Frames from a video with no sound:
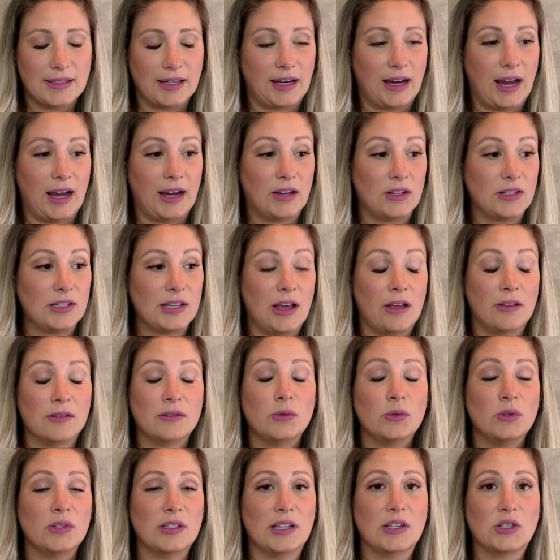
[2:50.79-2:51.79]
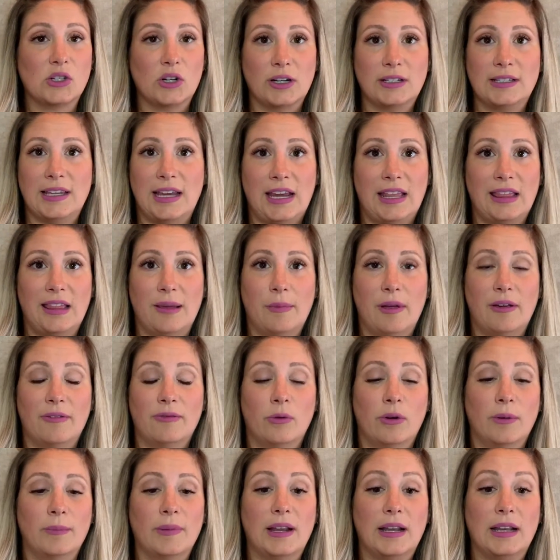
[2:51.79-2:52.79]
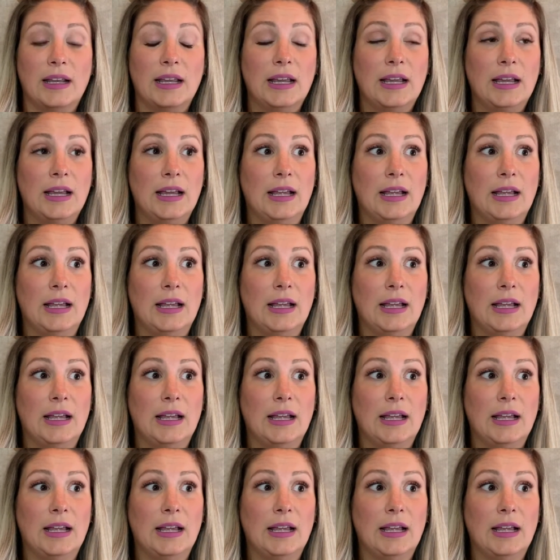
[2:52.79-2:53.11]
Like I could tell as soon as I started taking the metformin